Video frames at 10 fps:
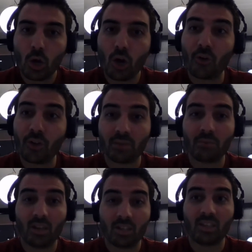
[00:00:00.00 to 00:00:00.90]
or is it
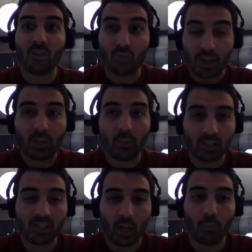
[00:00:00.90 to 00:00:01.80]
because they really
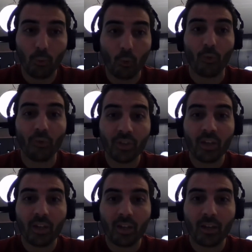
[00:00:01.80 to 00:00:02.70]
wanted to get on board
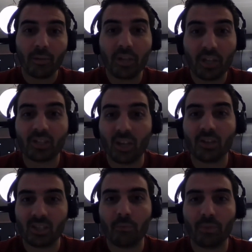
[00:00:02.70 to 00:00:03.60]
because there
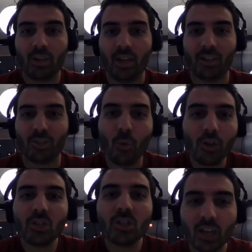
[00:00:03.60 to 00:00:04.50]
is something here? So,
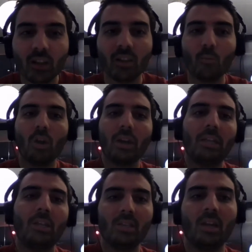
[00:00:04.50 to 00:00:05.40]
what do you tell? What
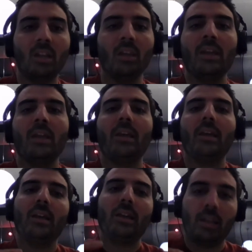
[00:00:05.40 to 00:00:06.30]
can you tell?
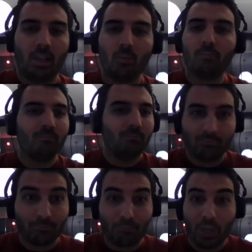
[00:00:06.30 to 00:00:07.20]
You know,
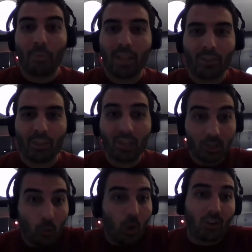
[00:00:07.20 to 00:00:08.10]
people out there because
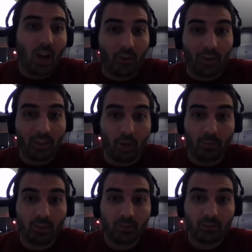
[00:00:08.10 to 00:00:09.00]
you are hiring at the
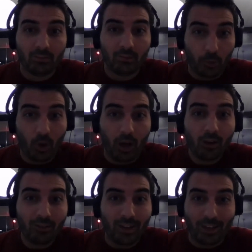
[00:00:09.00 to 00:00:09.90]
moment. You yeah.
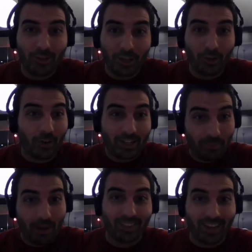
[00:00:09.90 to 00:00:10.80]
are, and, and you're
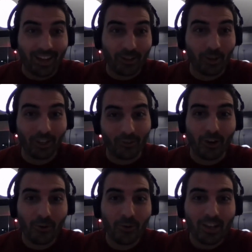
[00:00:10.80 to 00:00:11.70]
expanding and you want to
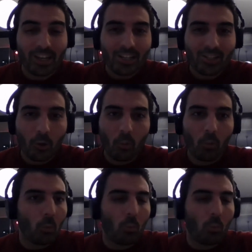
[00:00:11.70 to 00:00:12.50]
grow. So,